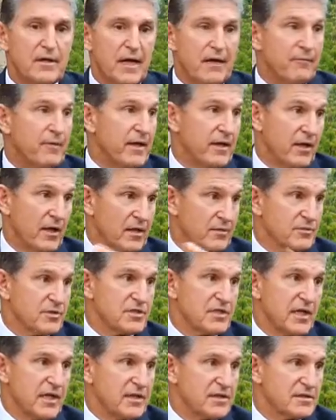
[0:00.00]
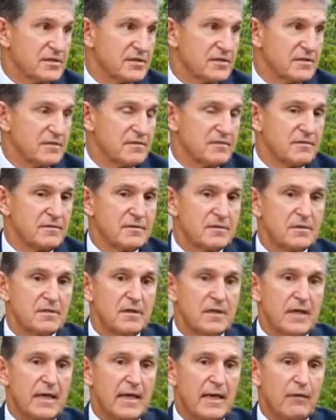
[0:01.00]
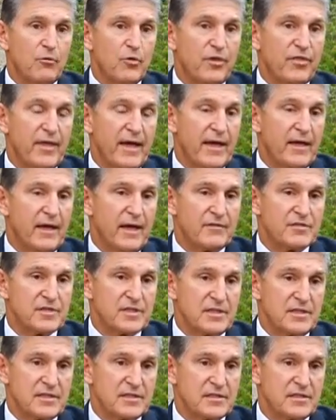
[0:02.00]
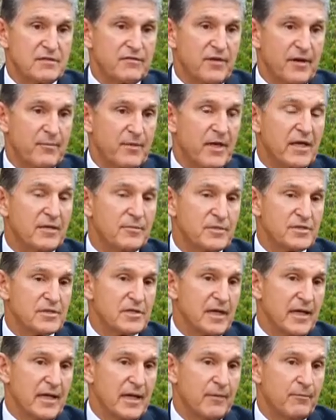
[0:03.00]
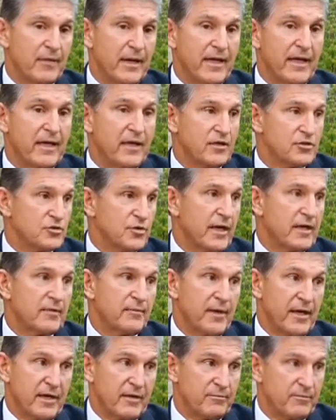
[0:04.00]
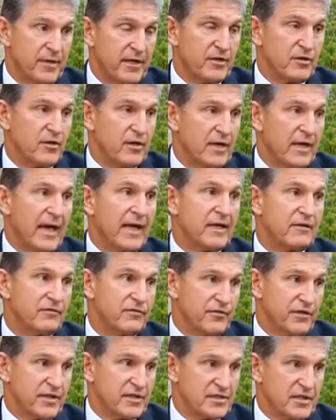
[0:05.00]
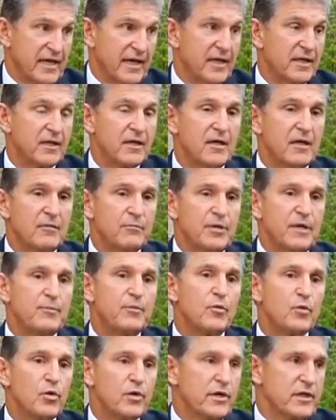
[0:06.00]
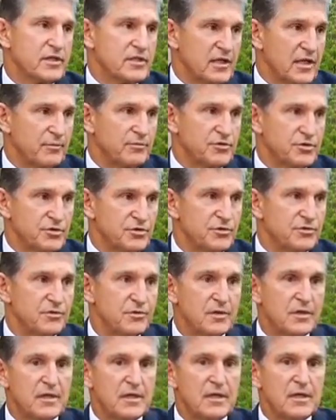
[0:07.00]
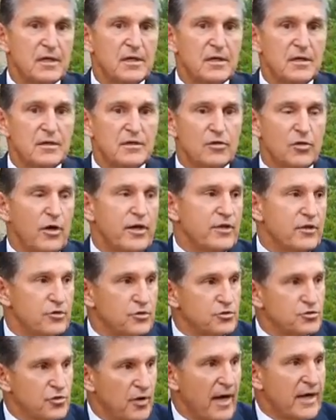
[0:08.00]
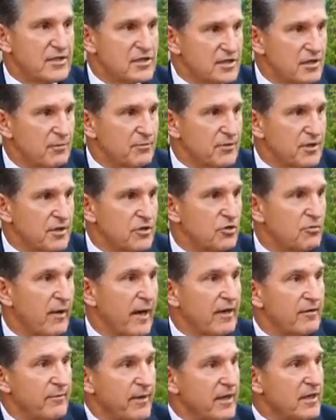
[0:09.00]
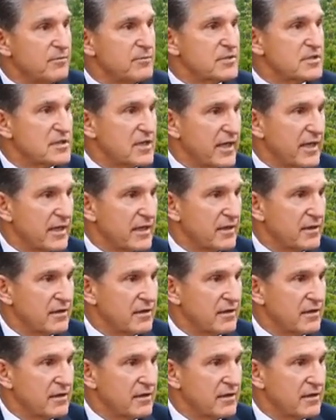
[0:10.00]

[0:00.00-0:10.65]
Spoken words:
I've made a lot of mistakes. And with that, I've said, listen, if I make a mistake, I'm making it trying to make it better, and I can fix that. People will accept you knowing that you tried something. You might have made a mistake.